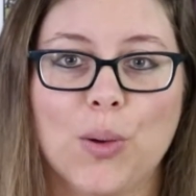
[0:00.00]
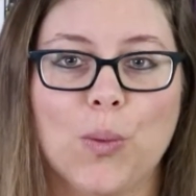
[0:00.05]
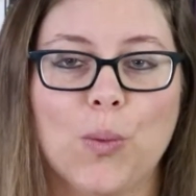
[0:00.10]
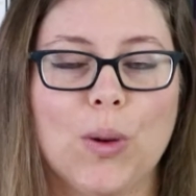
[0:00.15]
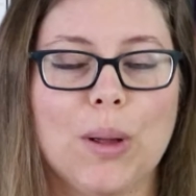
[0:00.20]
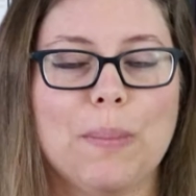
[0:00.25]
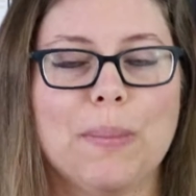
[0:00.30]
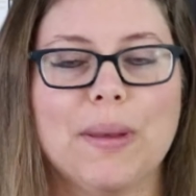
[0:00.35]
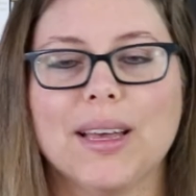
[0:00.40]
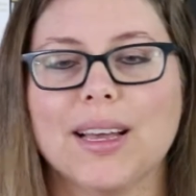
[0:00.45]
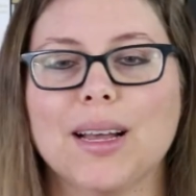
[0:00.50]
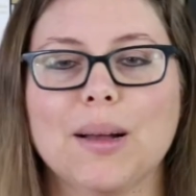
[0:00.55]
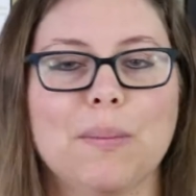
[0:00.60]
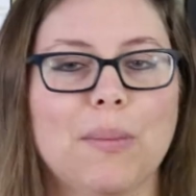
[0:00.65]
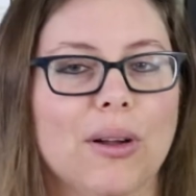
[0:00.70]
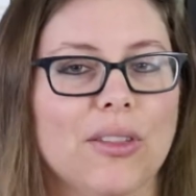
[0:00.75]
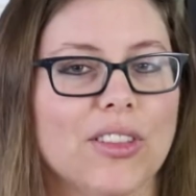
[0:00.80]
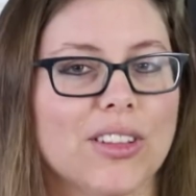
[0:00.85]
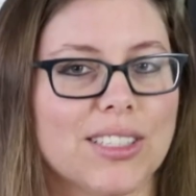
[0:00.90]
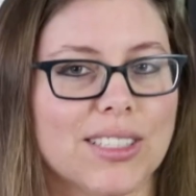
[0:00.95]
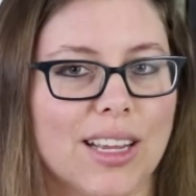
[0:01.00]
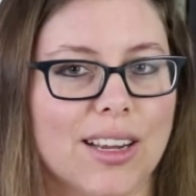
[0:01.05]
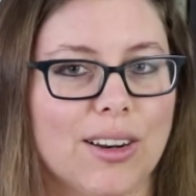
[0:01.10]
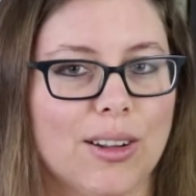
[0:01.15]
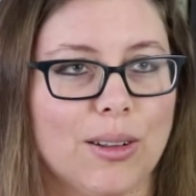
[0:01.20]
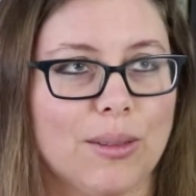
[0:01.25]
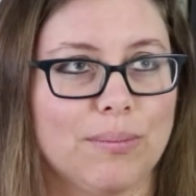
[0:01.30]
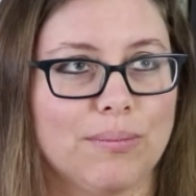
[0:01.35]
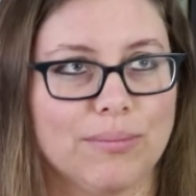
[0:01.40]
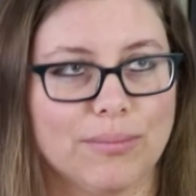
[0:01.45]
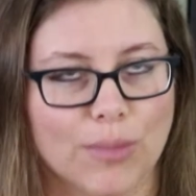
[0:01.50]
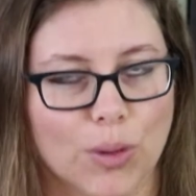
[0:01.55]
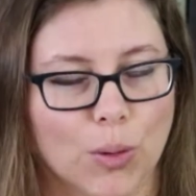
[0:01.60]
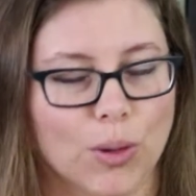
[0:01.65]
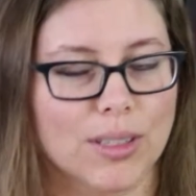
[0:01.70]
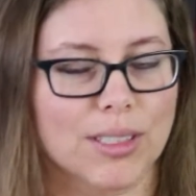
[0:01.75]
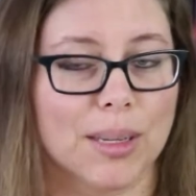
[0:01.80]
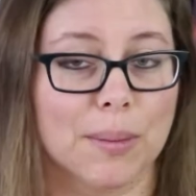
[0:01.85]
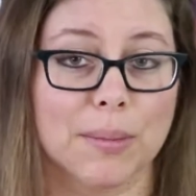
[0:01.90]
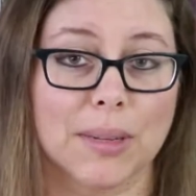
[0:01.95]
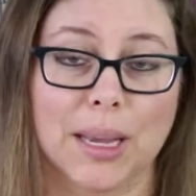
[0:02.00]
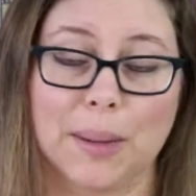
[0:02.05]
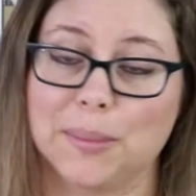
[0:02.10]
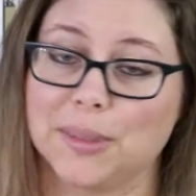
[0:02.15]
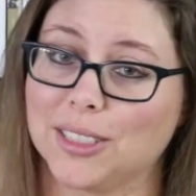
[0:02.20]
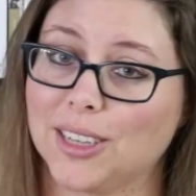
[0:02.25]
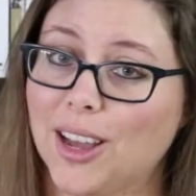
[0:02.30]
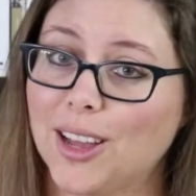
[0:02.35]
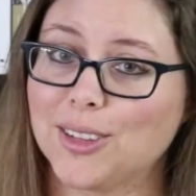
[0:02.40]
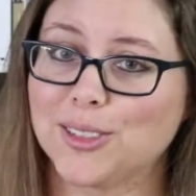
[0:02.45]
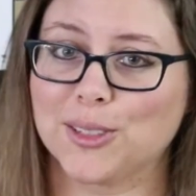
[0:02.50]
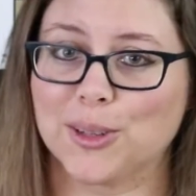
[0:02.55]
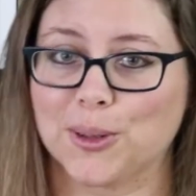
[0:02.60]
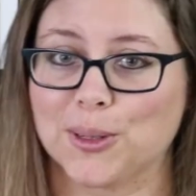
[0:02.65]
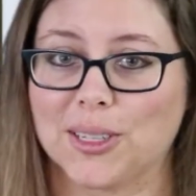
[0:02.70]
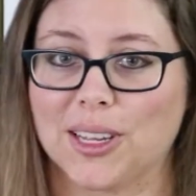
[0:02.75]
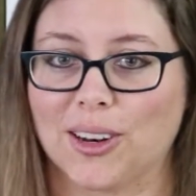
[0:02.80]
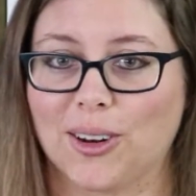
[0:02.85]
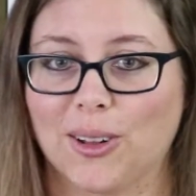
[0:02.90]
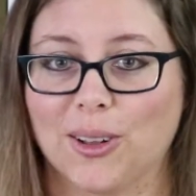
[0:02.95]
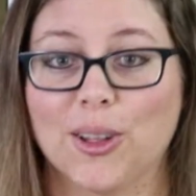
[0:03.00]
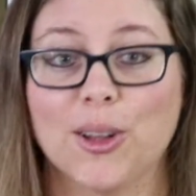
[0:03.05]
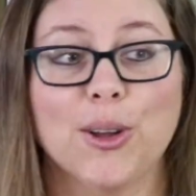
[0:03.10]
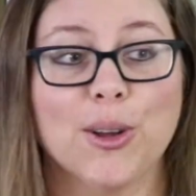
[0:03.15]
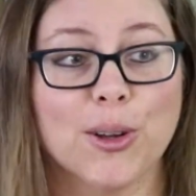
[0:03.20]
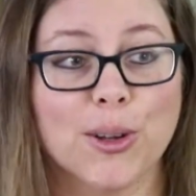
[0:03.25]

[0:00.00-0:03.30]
We pick up on the subtle, or sometimes not so subtle,